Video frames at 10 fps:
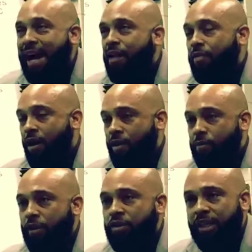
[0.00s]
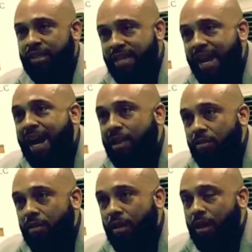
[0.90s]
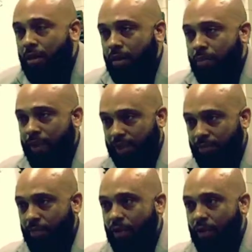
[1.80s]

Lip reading: I have other books that's not, but